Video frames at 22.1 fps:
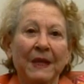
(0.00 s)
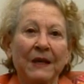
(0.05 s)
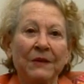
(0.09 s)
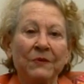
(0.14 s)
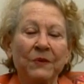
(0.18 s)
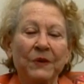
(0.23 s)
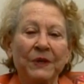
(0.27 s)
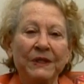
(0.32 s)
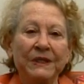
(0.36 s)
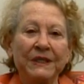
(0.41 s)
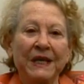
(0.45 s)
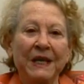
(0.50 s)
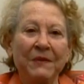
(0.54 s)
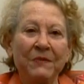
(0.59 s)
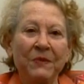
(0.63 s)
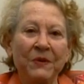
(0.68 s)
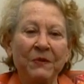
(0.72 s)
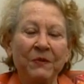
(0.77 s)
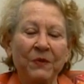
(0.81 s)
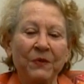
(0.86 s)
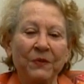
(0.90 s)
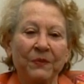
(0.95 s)
And one time
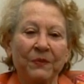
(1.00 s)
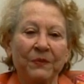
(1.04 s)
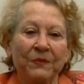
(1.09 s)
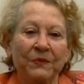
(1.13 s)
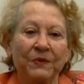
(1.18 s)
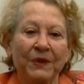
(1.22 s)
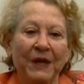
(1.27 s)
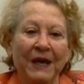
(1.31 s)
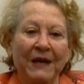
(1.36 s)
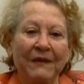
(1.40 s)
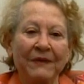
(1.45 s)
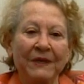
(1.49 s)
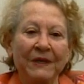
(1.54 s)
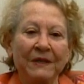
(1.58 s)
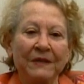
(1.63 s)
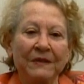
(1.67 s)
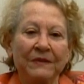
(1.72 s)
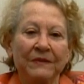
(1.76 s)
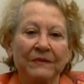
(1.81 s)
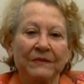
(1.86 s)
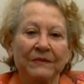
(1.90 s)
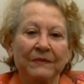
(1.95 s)
we were
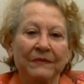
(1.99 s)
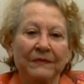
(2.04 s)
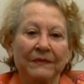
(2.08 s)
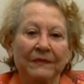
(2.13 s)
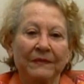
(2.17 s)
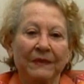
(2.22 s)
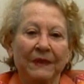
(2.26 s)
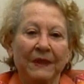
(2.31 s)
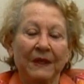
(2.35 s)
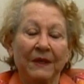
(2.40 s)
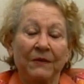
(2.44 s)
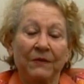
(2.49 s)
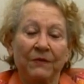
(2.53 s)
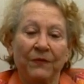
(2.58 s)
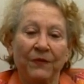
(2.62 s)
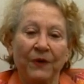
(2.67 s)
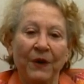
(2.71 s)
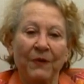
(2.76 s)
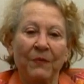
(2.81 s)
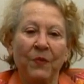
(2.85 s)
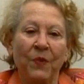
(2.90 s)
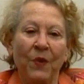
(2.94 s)
driving
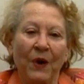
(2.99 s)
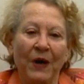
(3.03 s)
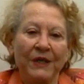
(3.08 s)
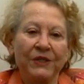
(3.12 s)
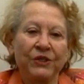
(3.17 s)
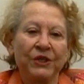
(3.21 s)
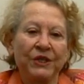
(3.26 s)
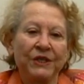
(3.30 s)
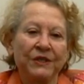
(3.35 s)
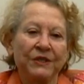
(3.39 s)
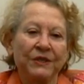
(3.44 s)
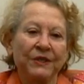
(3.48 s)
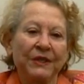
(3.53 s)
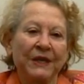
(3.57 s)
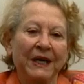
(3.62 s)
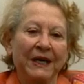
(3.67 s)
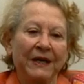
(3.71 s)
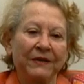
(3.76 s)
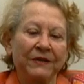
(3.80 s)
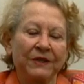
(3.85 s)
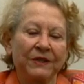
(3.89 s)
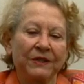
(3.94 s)
from Washington
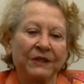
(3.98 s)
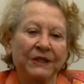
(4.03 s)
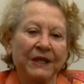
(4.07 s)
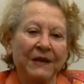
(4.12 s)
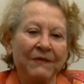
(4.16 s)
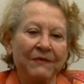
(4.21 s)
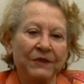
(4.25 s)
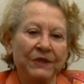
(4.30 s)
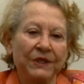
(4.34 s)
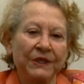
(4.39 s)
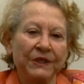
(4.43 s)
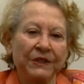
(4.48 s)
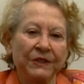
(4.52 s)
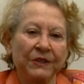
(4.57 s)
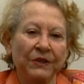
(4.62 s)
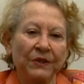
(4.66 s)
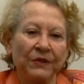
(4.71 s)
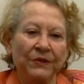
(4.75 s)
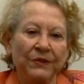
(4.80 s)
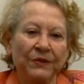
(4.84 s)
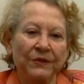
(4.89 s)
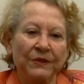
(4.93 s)
out to San
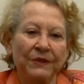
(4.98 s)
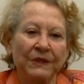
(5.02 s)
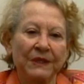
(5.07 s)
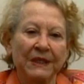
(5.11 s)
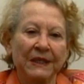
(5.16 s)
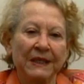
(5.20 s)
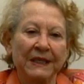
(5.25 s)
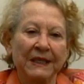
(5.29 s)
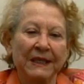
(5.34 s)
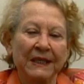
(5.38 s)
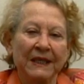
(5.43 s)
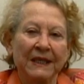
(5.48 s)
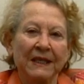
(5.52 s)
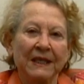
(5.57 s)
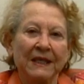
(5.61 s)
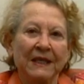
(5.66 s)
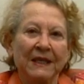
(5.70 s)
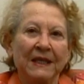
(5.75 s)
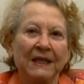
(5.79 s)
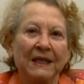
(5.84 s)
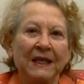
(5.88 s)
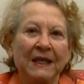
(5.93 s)
Francisco,
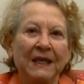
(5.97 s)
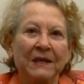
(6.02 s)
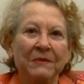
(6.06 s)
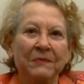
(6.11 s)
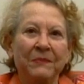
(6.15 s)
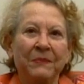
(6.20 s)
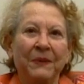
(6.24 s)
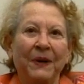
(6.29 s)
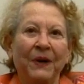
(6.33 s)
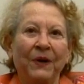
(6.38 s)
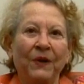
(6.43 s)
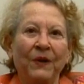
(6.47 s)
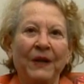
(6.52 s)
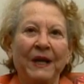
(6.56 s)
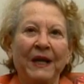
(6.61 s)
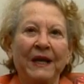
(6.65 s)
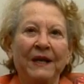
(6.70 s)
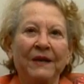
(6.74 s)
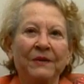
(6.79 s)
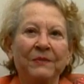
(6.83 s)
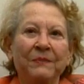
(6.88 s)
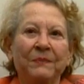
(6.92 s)
and Paul
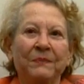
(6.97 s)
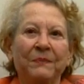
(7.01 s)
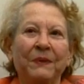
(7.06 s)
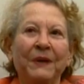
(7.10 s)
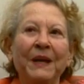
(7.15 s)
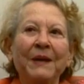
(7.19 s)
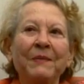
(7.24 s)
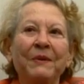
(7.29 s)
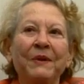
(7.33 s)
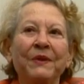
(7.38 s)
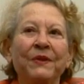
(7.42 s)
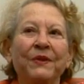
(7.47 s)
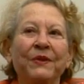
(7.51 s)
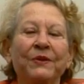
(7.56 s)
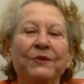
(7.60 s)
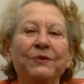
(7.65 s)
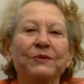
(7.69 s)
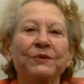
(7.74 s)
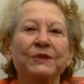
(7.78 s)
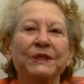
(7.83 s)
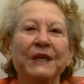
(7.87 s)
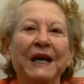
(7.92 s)
had a Plymouth
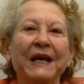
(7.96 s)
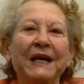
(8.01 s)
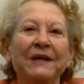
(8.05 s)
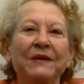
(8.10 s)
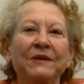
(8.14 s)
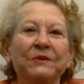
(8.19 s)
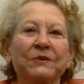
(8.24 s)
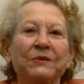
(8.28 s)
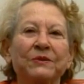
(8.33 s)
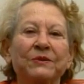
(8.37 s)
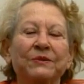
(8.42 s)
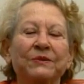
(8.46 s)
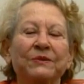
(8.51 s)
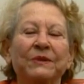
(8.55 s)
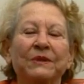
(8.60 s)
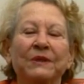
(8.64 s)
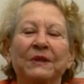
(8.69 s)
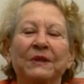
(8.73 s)
whose tires